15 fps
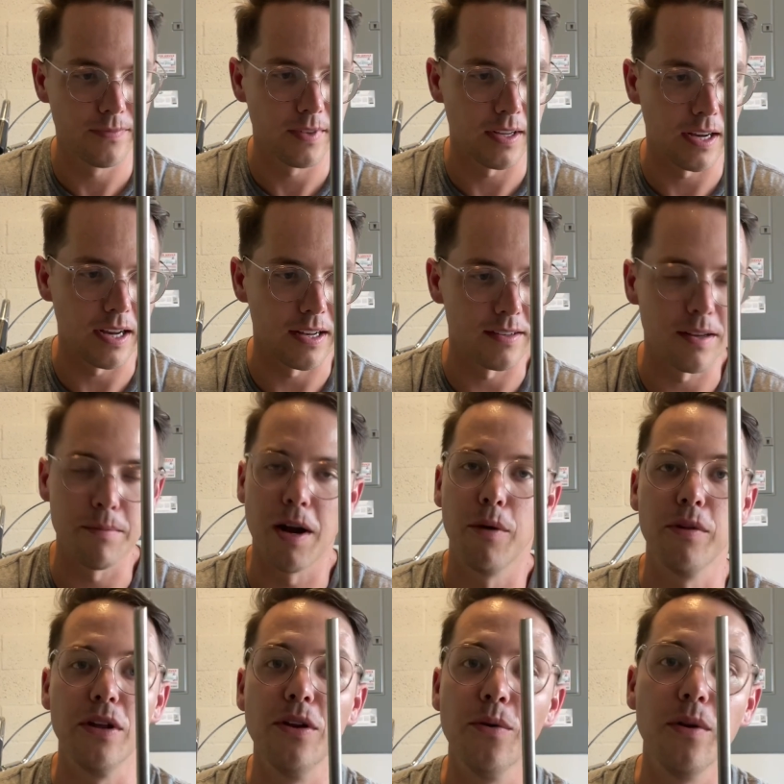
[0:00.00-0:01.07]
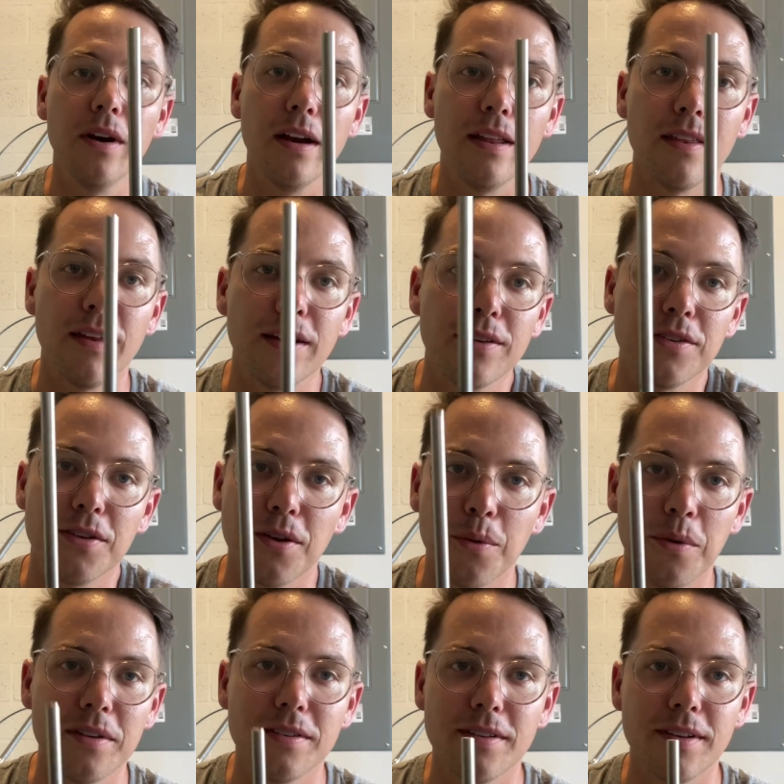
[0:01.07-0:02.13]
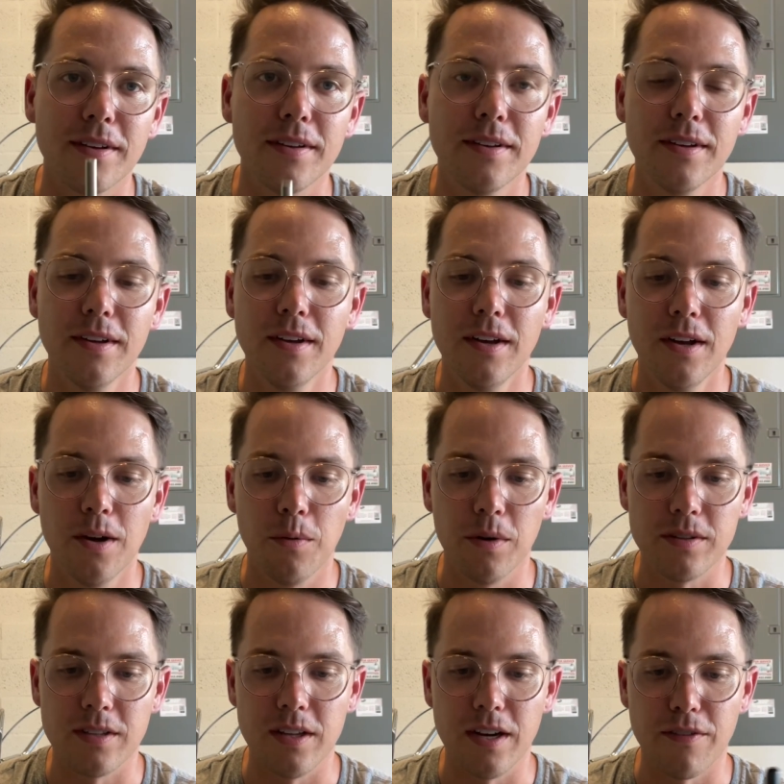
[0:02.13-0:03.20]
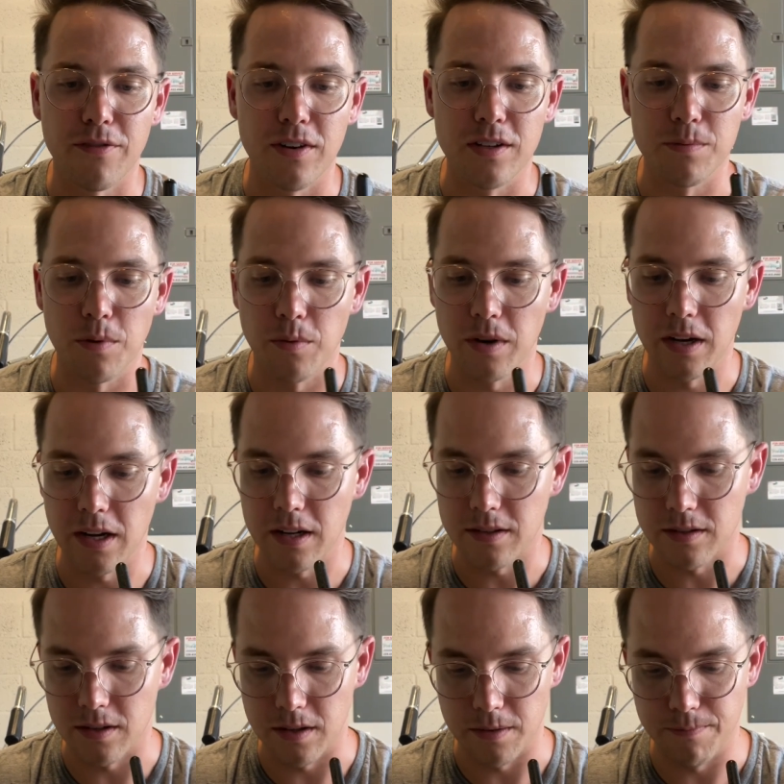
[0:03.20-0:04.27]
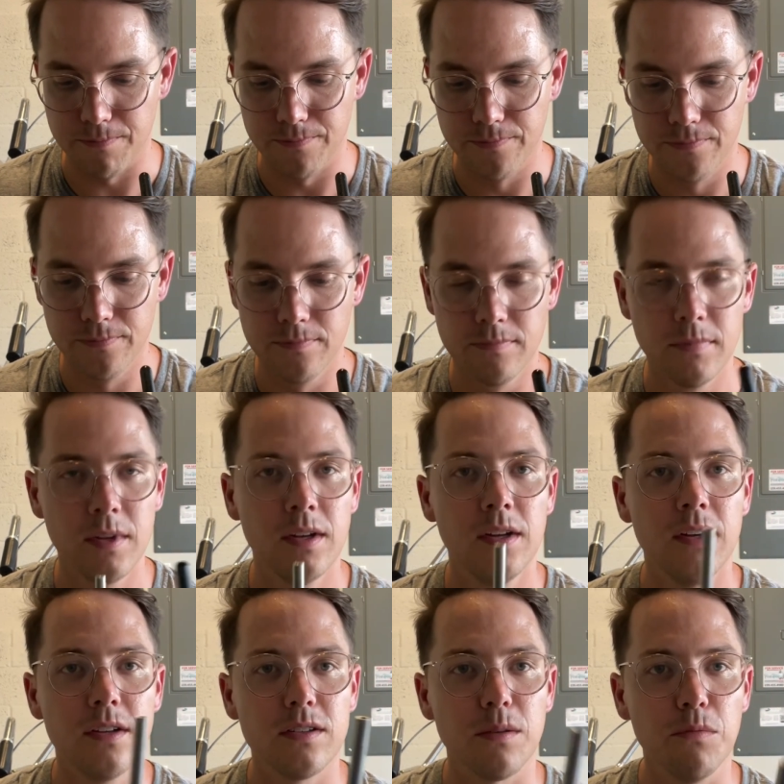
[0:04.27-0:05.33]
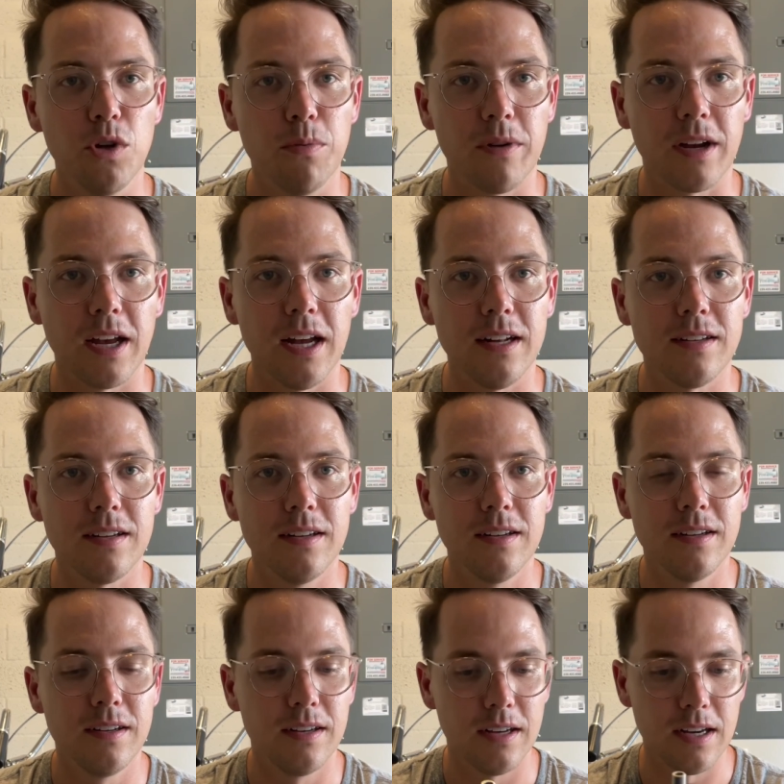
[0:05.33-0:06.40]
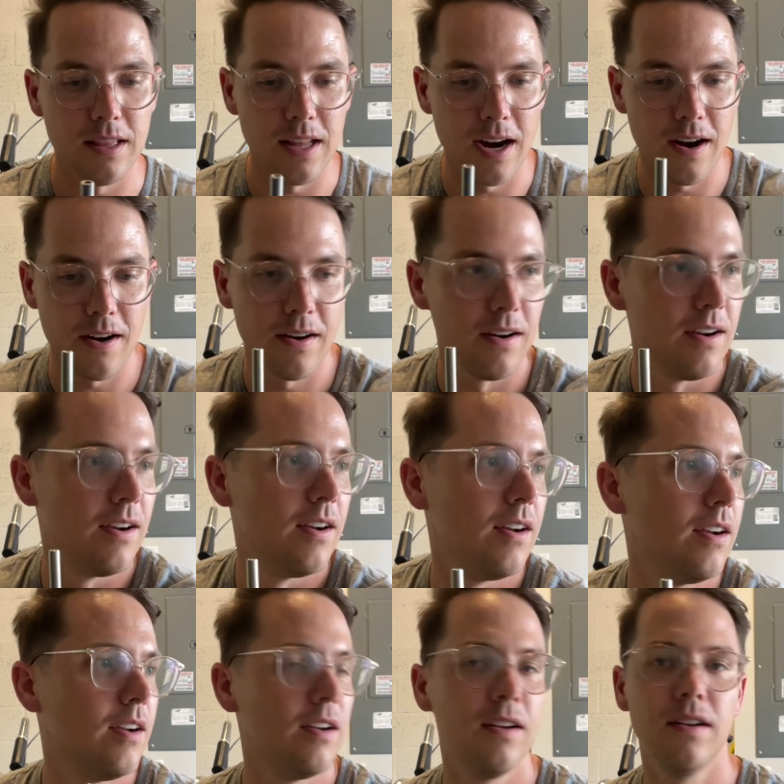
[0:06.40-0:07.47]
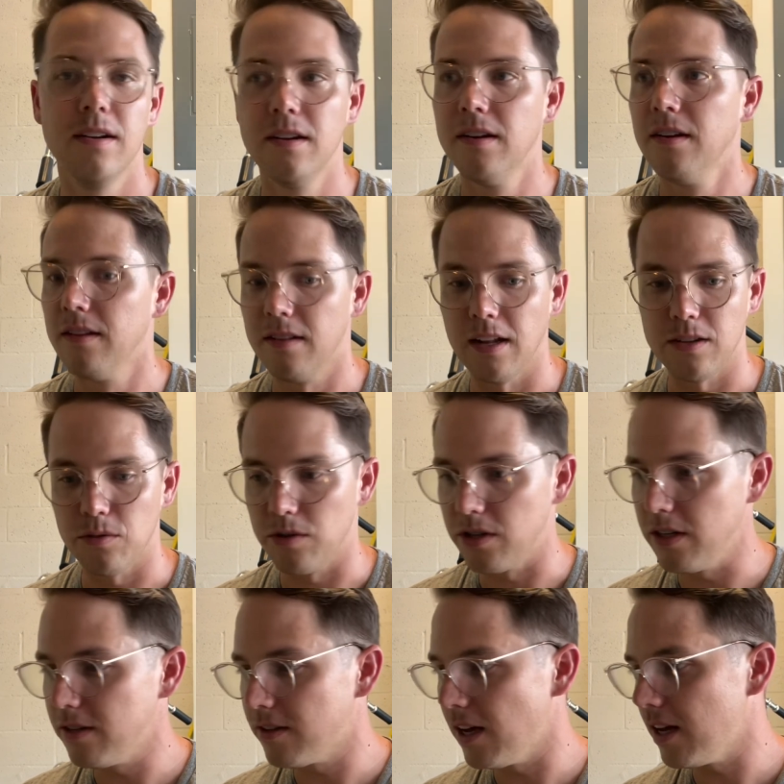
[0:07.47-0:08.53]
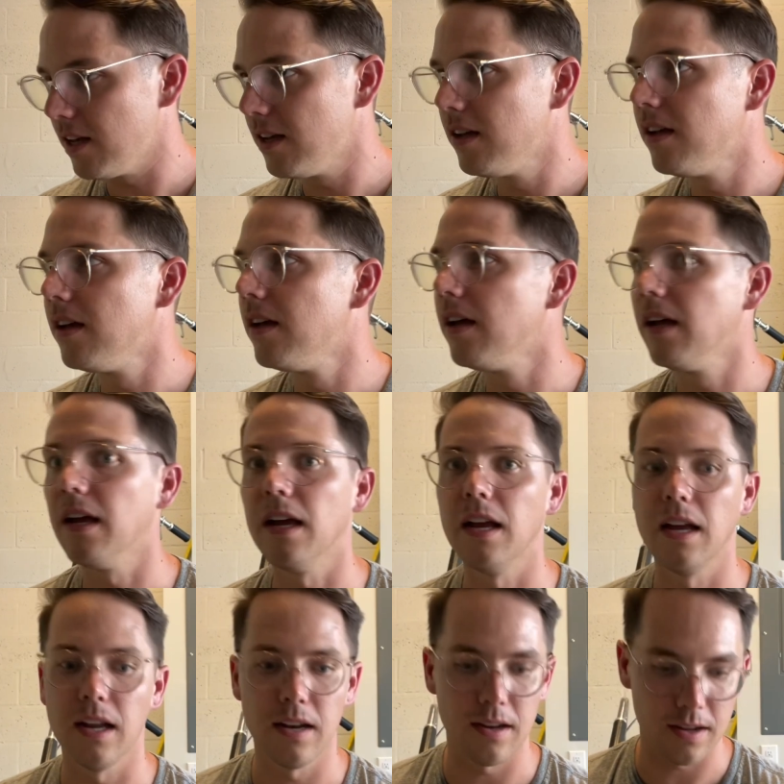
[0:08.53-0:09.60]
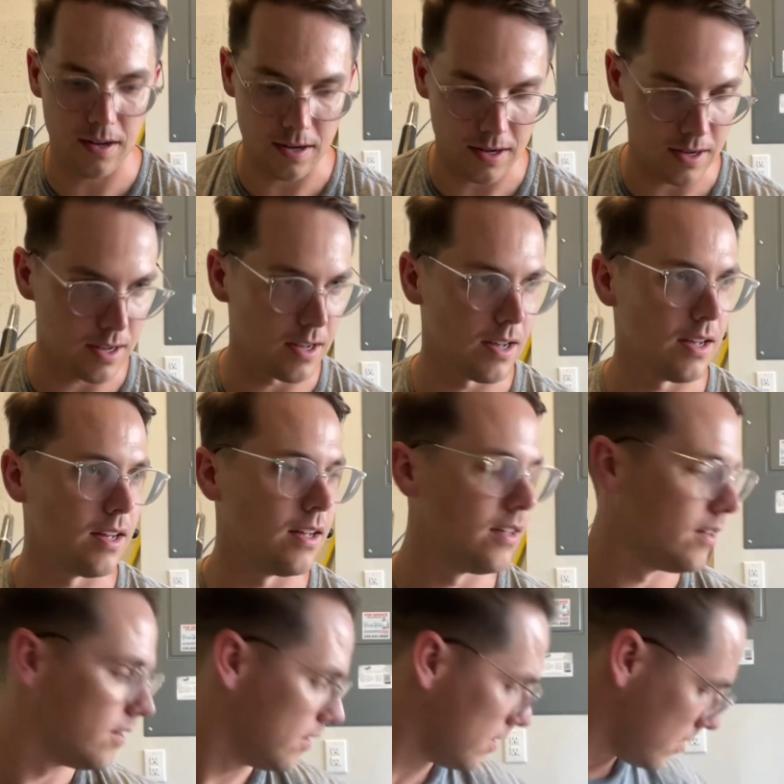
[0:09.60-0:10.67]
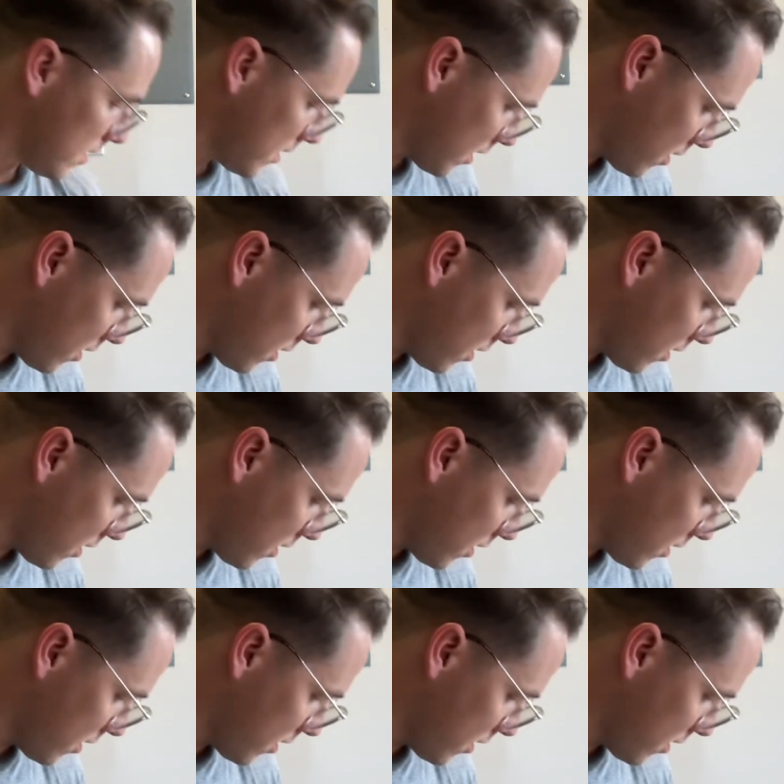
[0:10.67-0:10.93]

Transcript: I guess I'm not really doing anything. So what's the difference? But we're gonna get some lubricant in there. That's what she said, and get